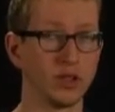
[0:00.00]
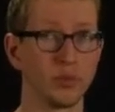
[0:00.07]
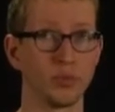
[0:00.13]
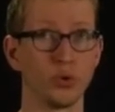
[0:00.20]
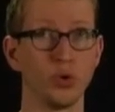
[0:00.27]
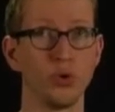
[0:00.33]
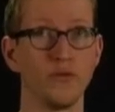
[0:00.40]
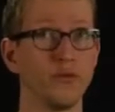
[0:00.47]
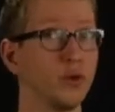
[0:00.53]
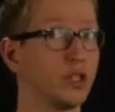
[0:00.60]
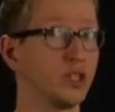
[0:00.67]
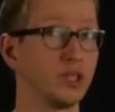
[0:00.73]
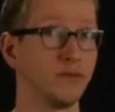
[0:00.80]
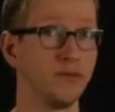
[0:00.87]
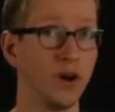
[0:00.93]
the proof, which
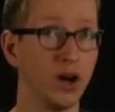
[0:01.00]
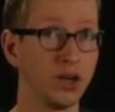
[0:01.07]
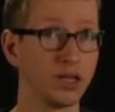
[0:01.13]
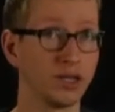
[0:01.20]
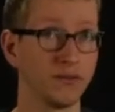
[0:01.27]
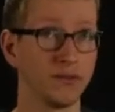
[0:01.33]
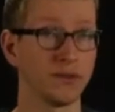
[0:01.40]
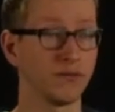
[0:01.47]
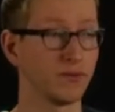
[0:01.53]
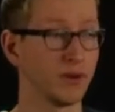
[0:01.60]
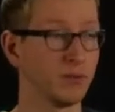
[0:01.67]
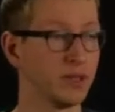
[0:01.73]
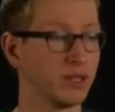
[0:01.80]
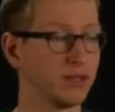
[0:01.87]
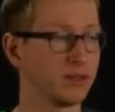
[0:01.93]
is far different
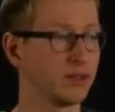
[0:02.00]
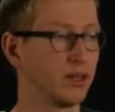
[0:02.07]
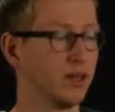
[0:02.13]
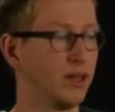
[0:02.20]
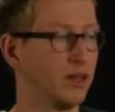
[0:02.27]
from this